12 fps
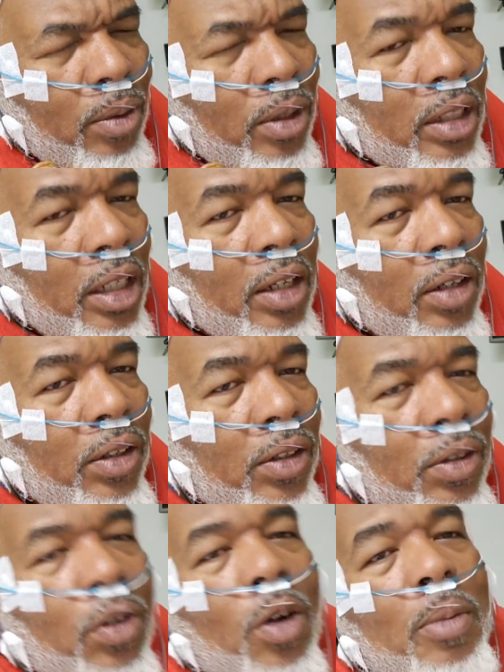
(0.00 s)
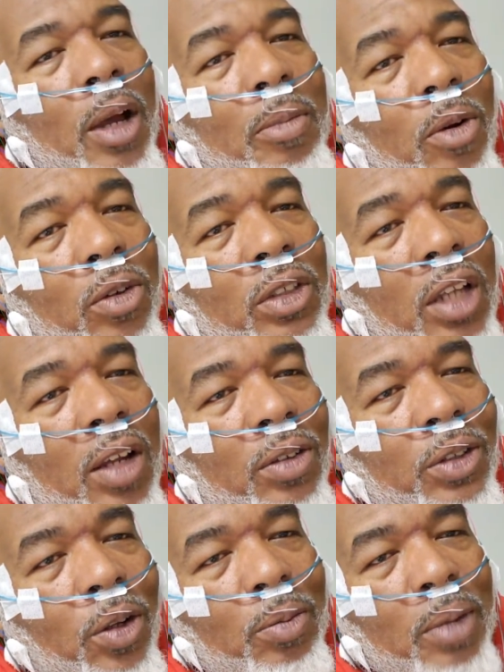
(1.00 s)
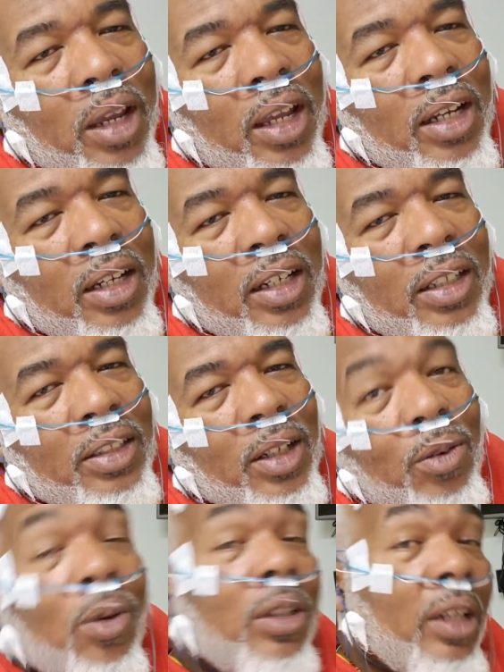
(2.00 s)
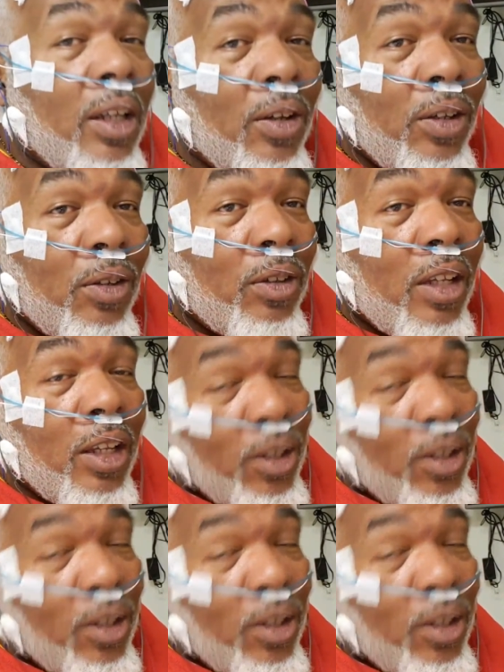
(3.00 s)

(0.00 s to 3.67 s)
What the hell do you know about motorcycles, old man? And he said, What the hell do you think